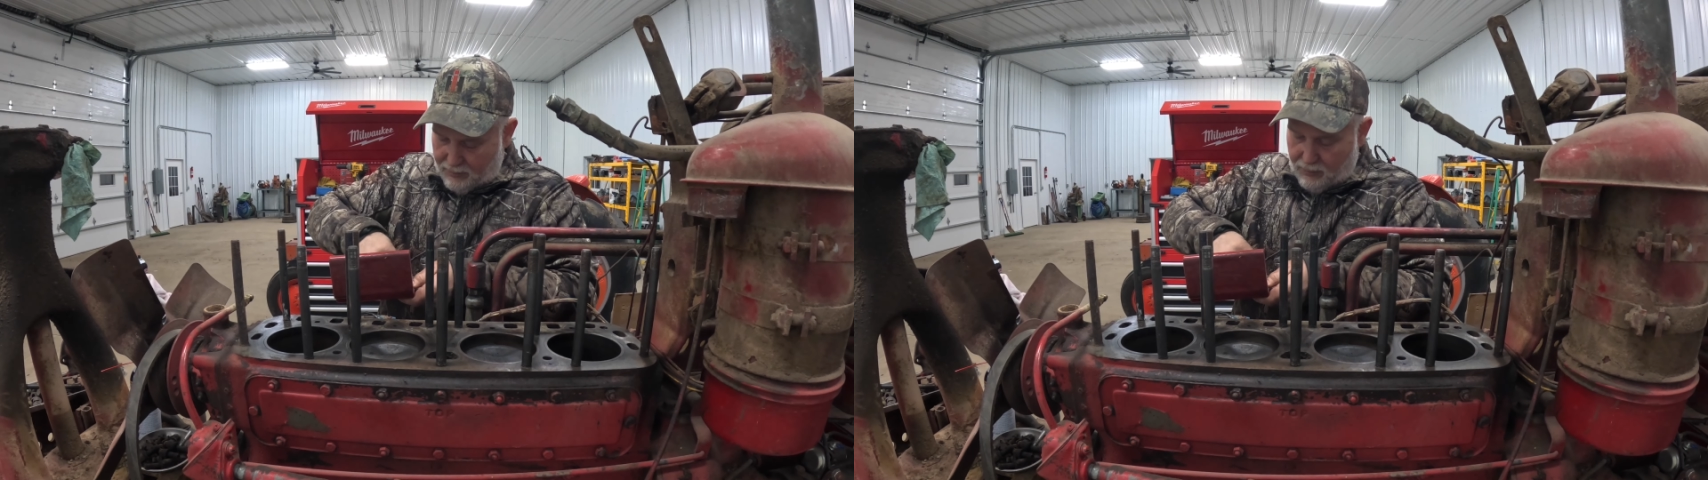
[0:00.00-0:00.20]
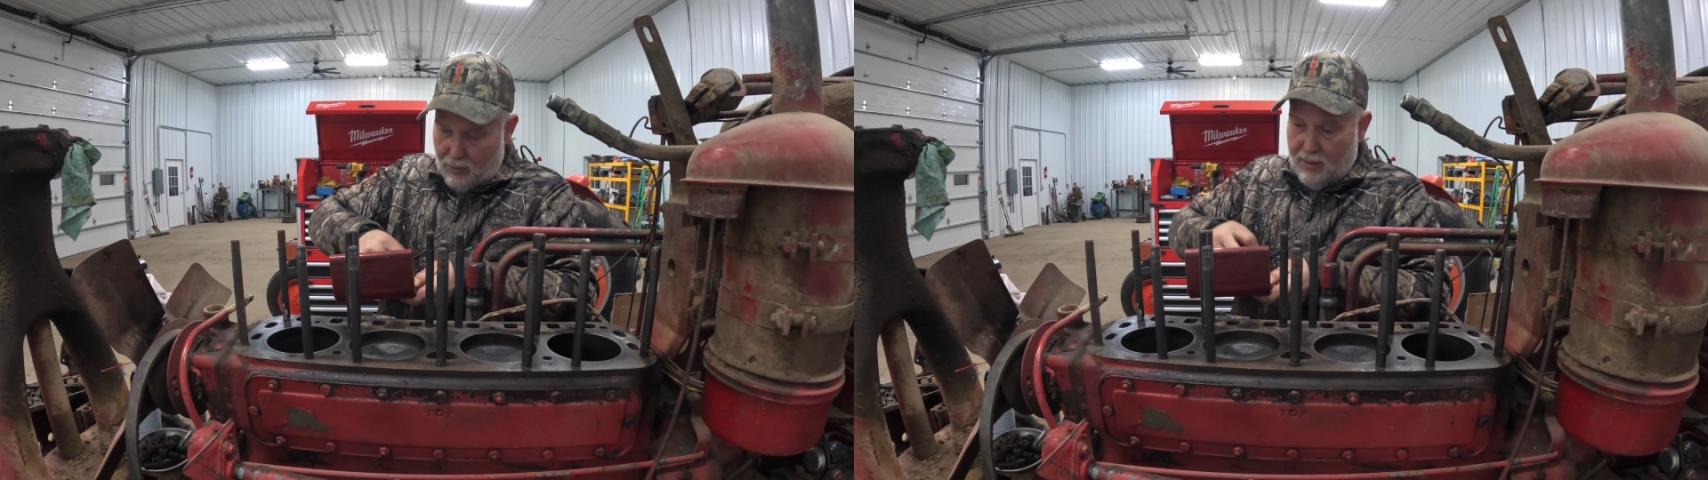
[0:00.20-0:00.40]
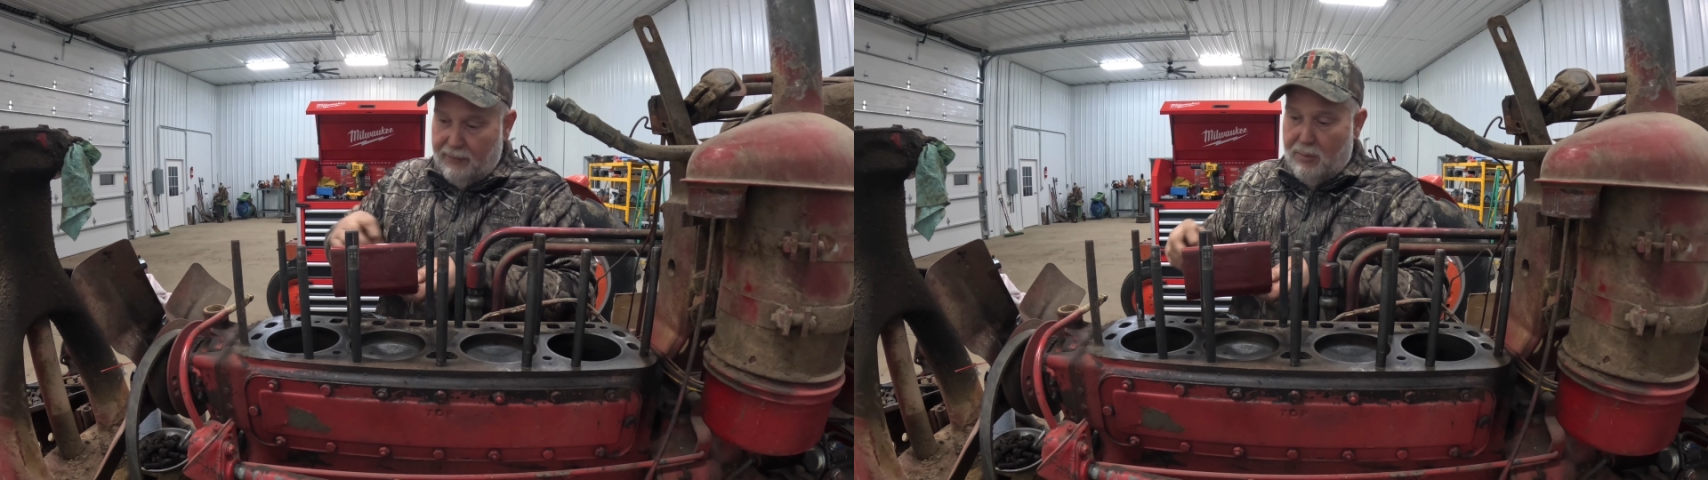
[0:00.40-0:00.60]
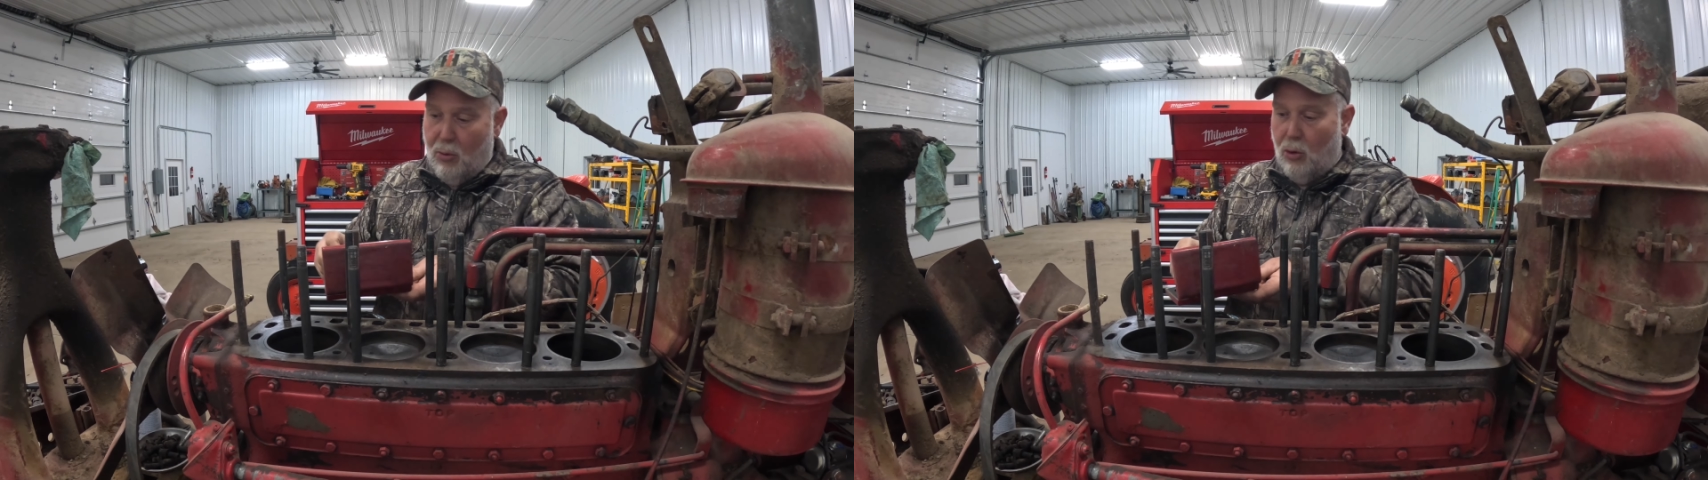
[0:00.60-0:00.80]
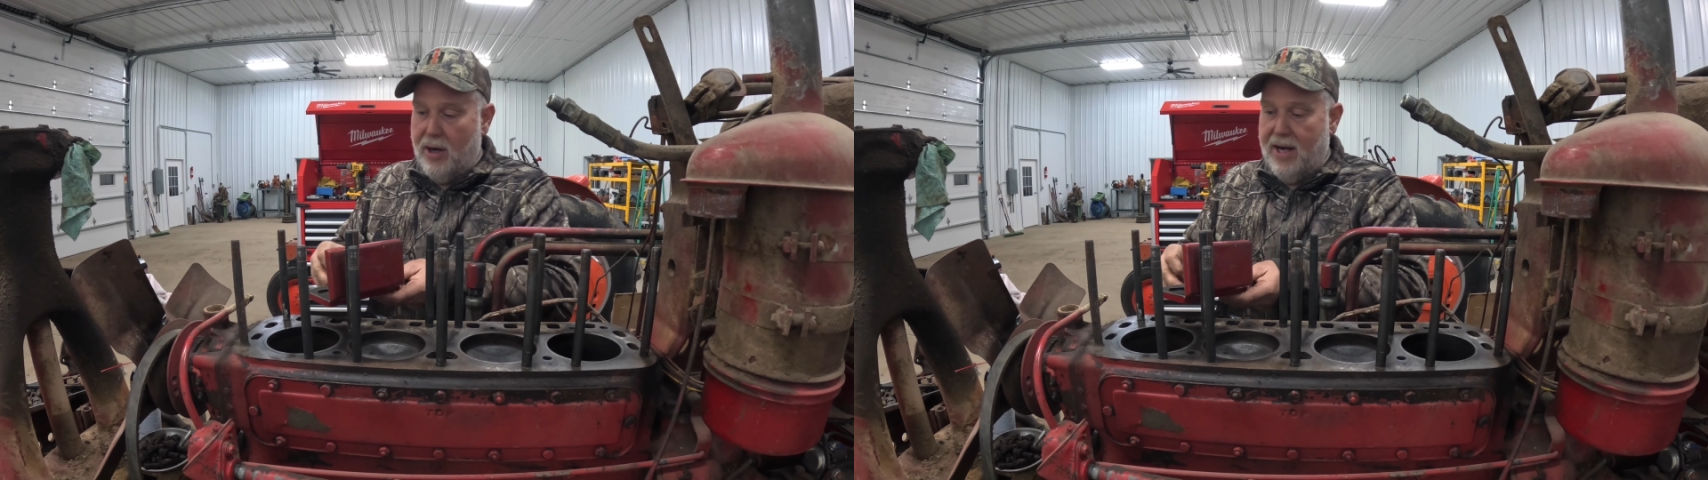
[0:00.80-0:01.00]
One of the
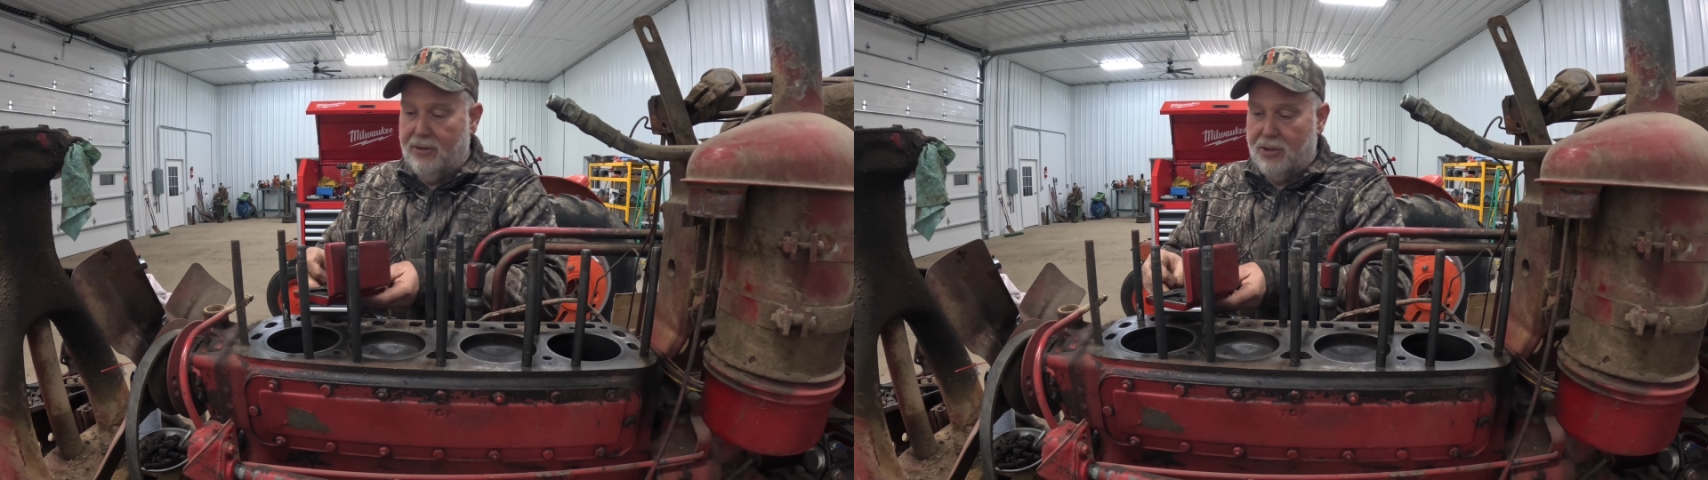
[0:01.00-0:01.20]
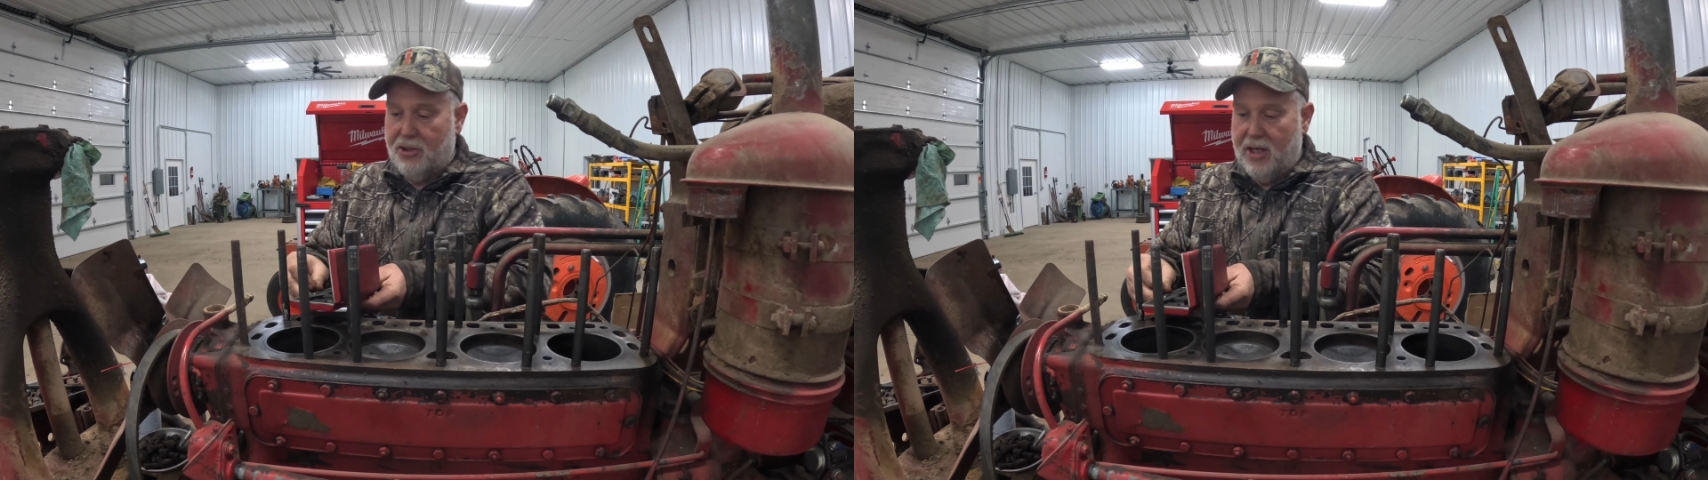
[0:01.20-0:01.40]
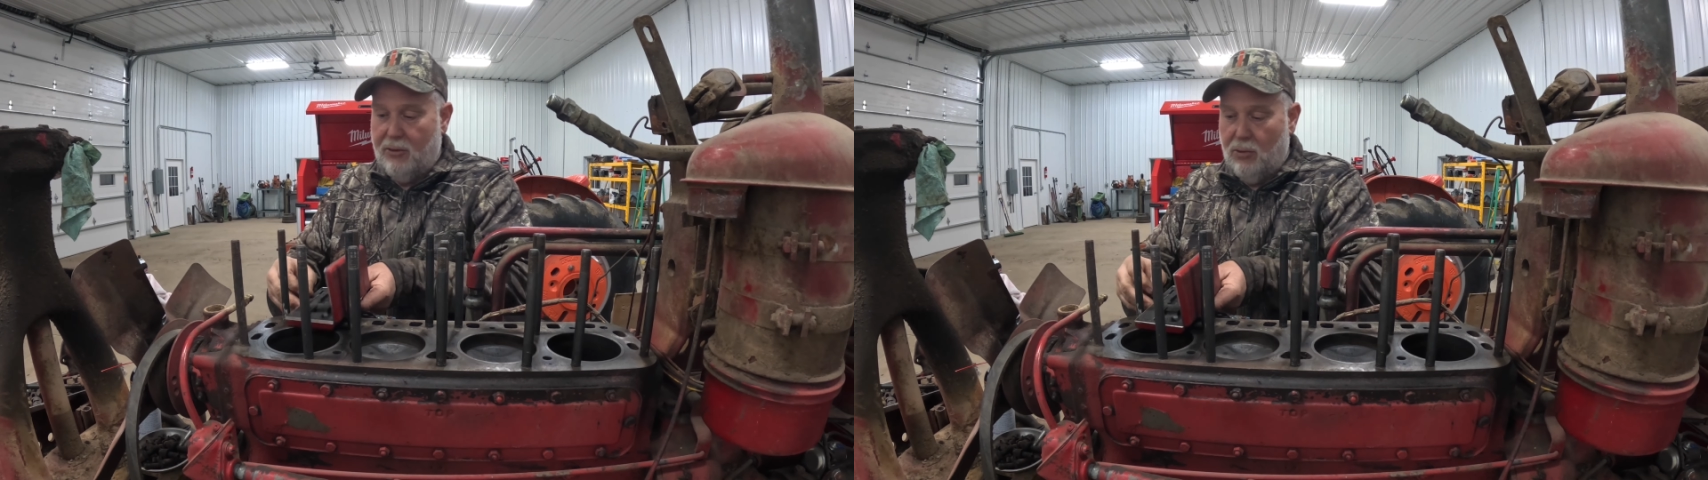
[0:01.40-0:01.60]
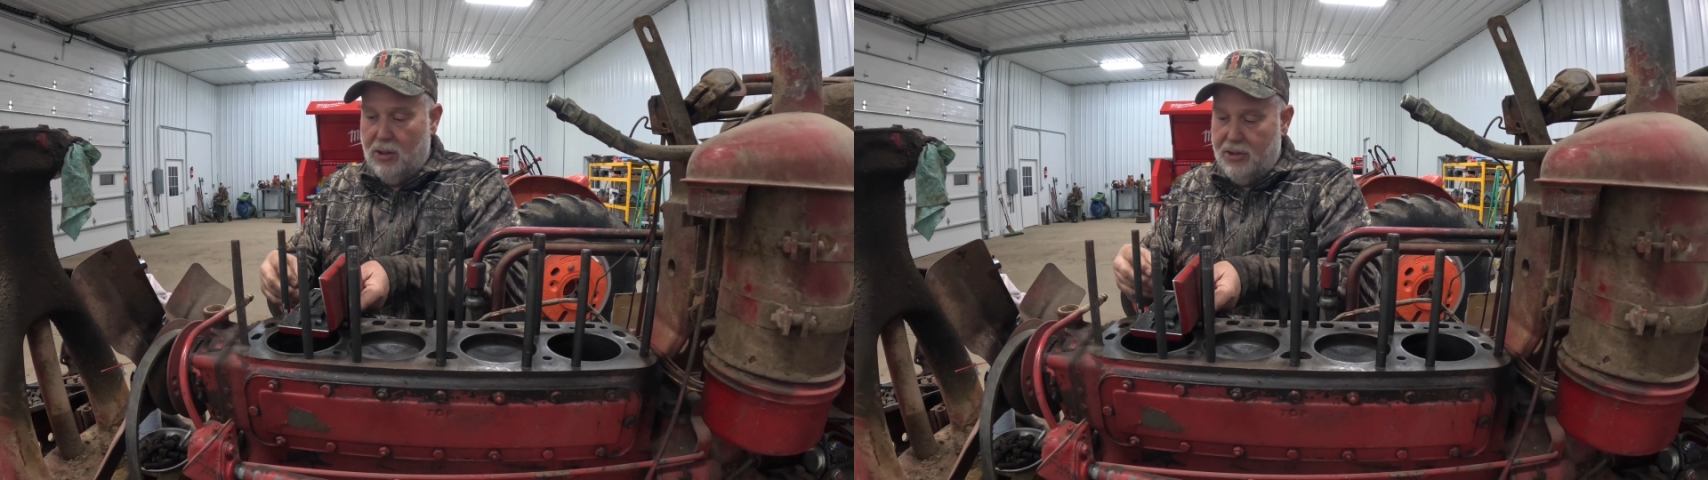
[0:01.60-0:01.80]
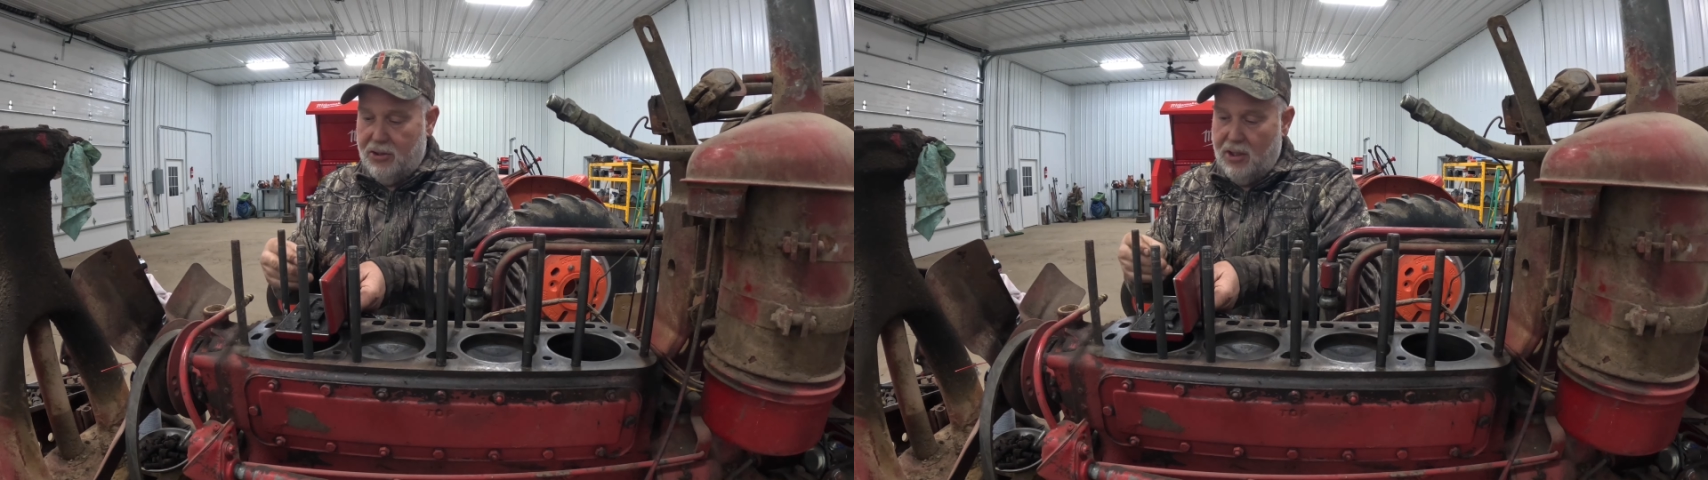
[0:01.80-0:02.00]
more interesting
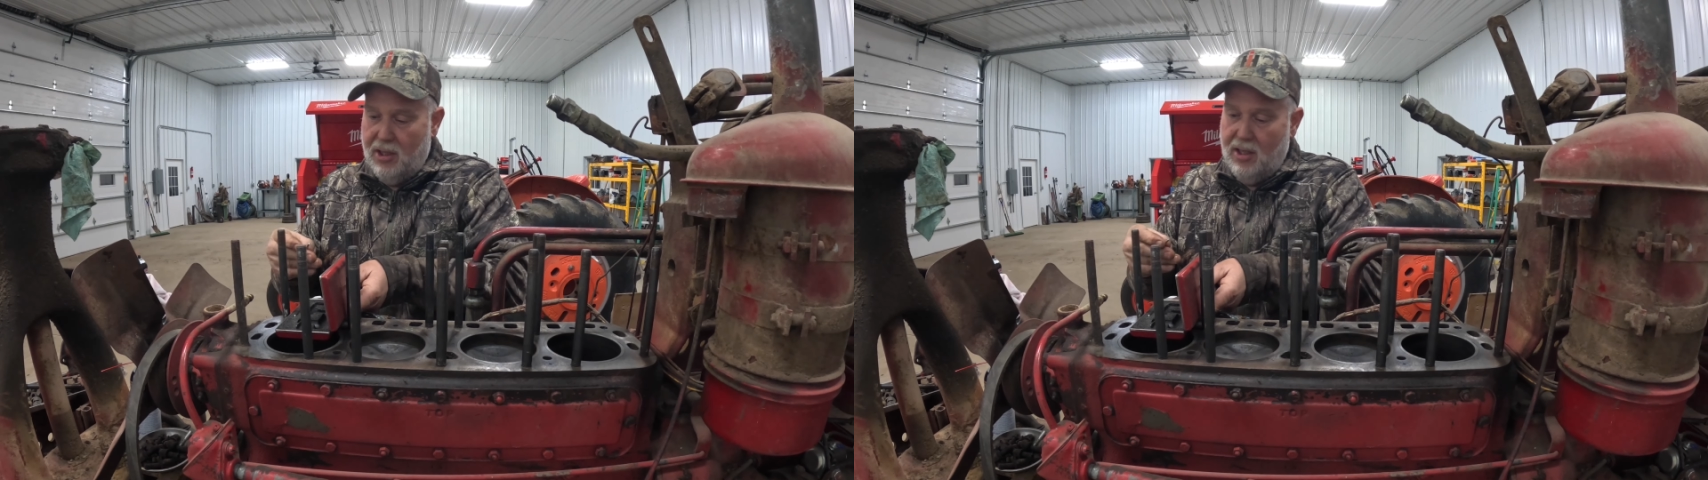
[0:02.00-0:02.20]
ones,